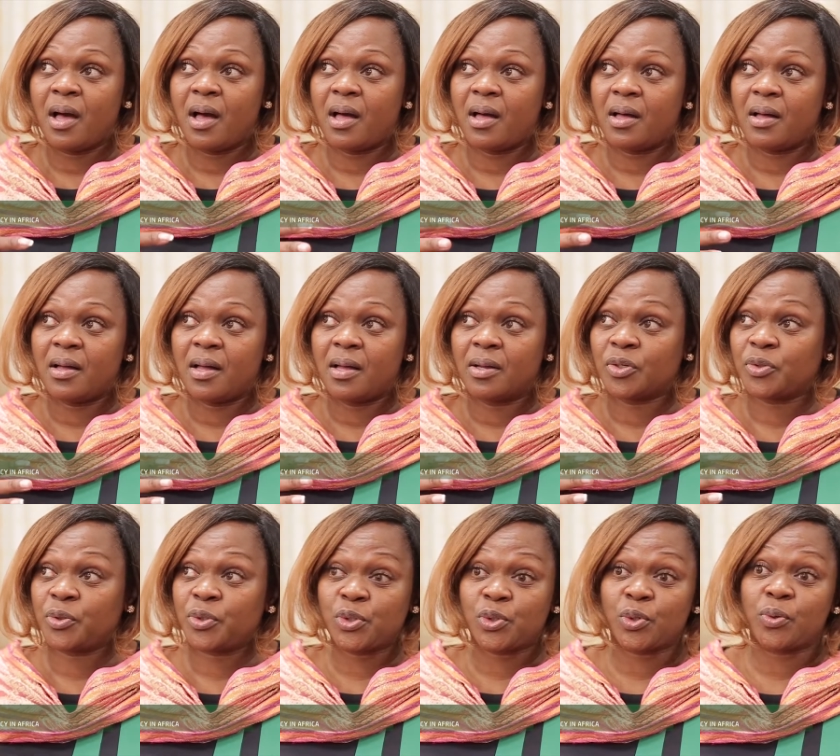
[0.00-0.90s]
a
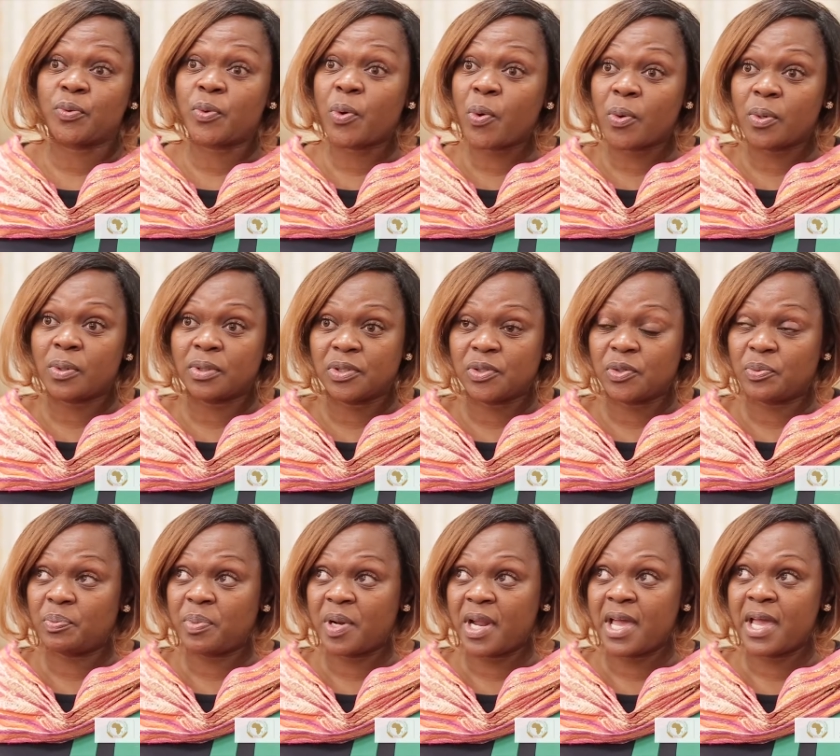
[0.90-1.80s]
crucial role to
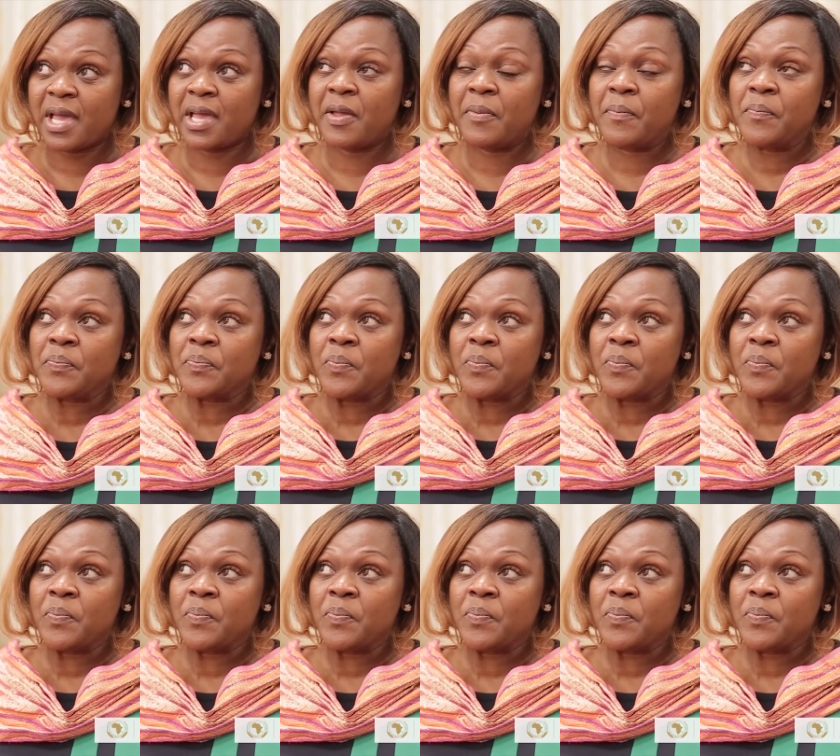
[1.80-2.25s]
play,